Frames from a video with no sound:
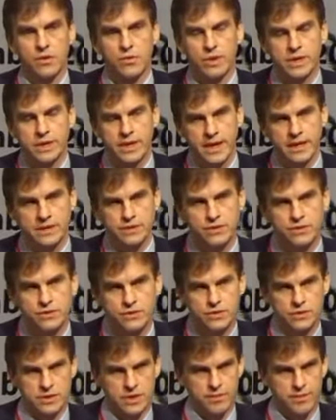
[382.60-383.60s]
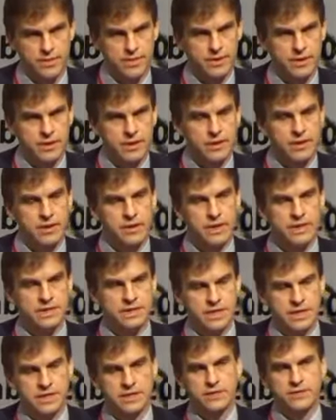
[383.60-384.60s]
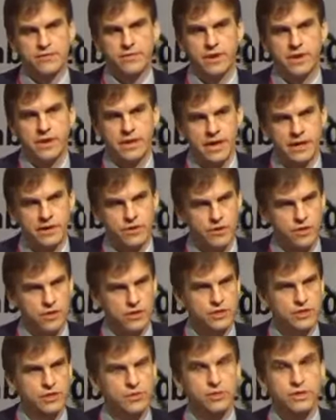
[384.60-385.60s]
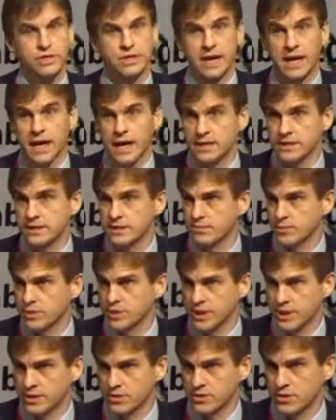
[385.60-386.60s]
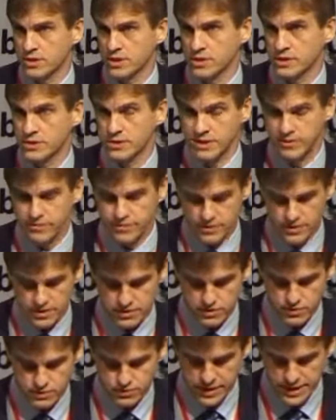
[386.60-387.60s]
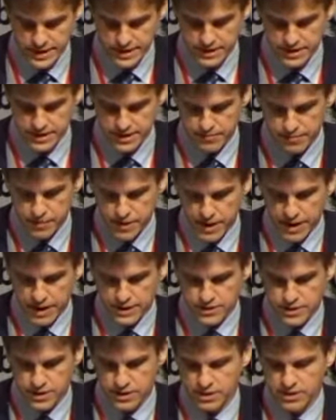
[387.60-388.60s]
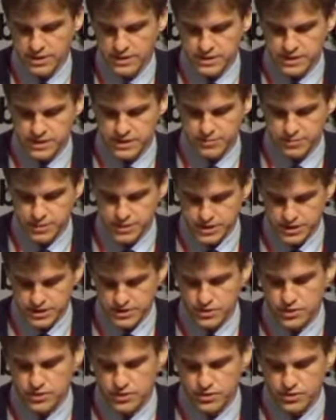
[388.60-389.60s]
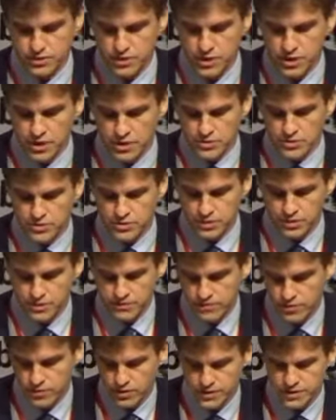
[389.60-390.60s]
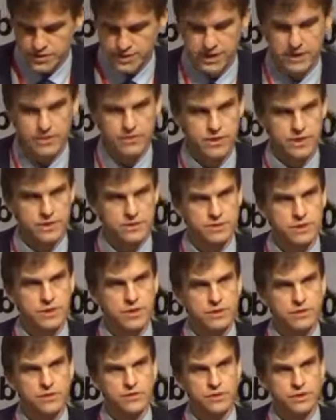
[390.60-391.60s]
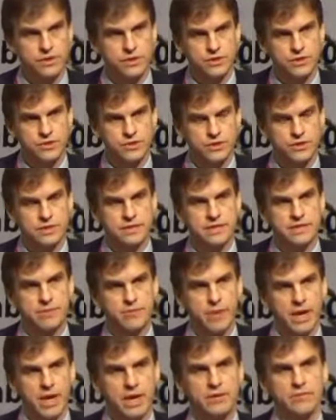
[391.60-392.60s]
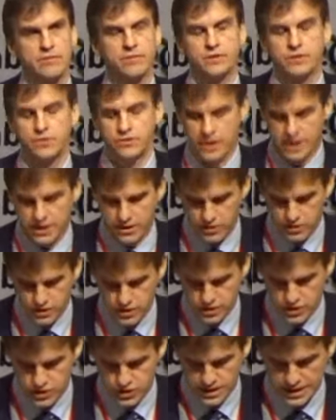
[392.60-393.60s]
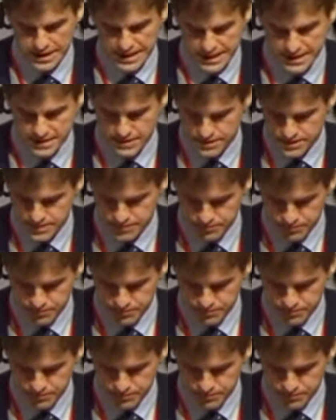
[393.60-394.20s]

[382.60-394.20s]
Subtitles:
We can do something. Intensifying agriculture, which has the potential, if done correctly, and targeted particularly to non-forest areas, to reduce the demand for new agricultural land.